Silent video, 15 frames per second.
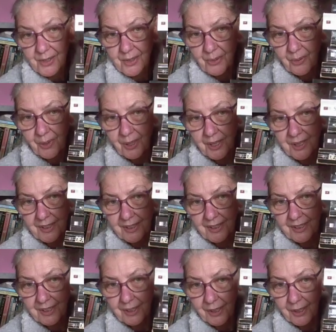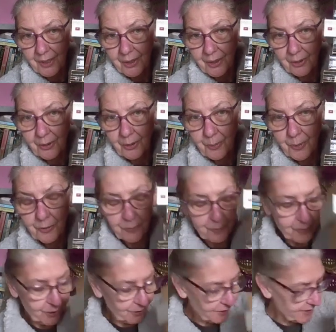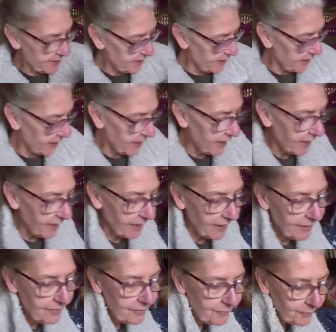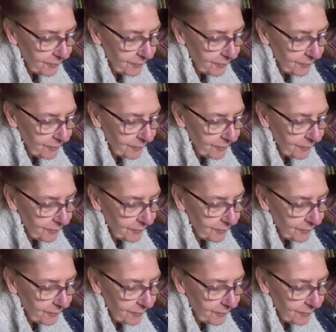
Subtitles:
the one group of books that I have.